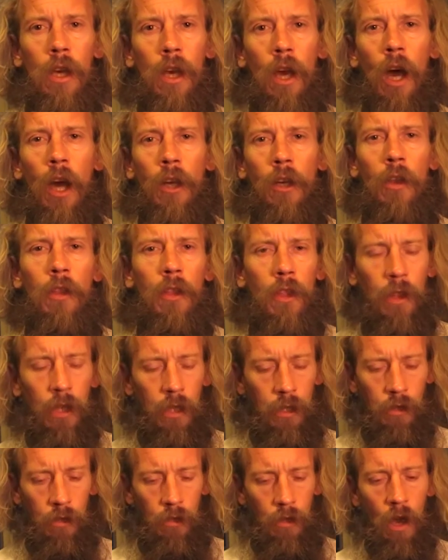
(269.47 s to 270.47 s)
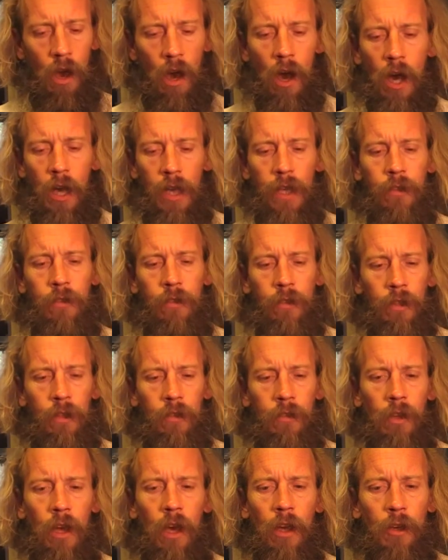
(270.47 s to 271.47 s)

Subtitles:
I don't think the heart is in the center.